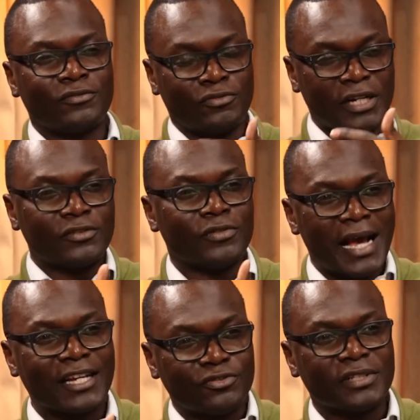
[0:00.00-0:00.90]
try to
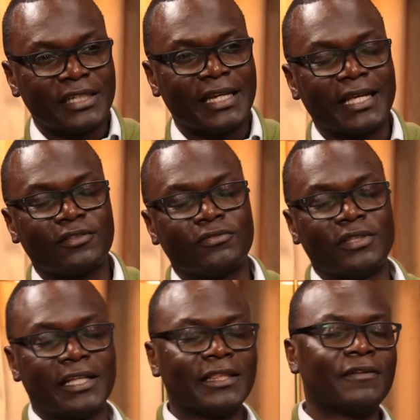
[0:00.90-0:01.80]
actually get to
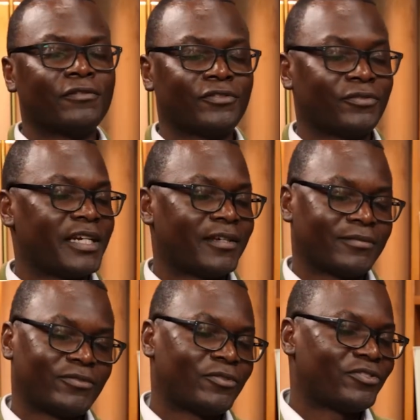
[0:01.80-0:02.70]
that level. So yeah,
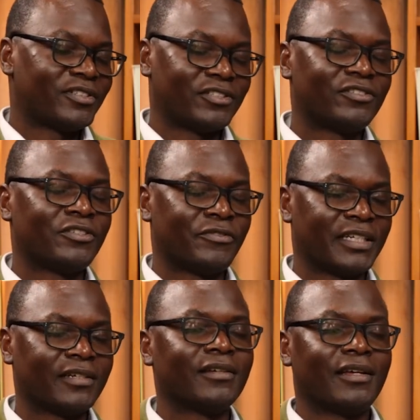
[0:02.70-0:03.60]
social engineering